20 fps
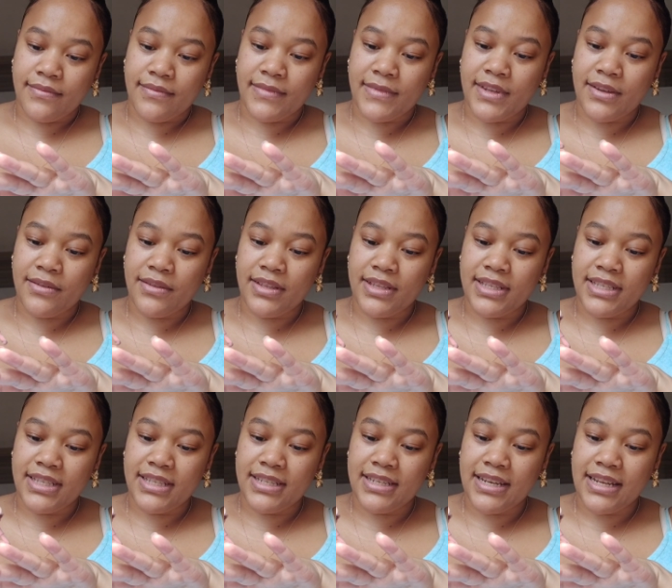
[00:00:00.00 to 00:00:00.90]
No, this
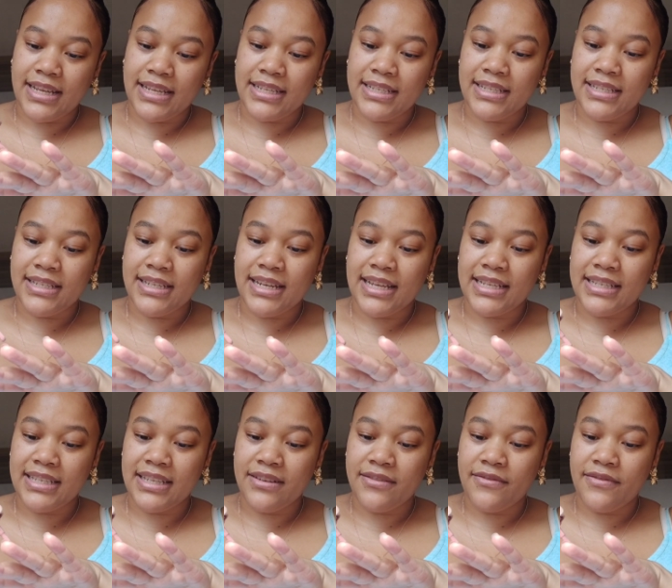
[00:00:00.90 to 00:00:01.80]
is nice,
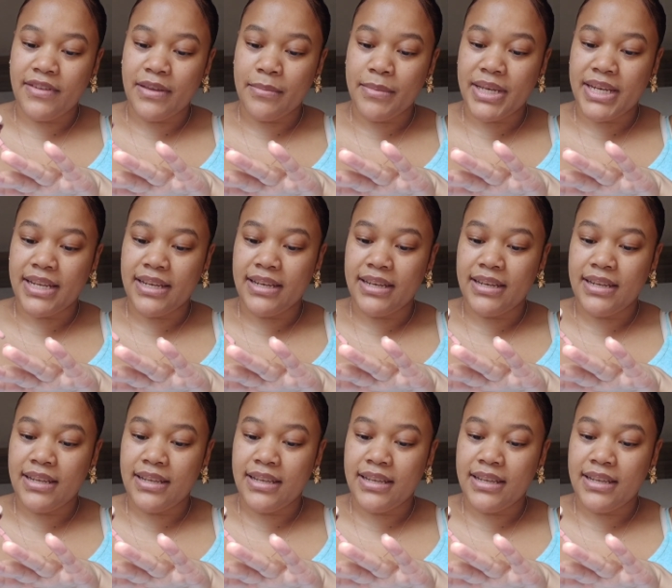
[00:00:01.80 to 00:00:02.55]
nice and feminine.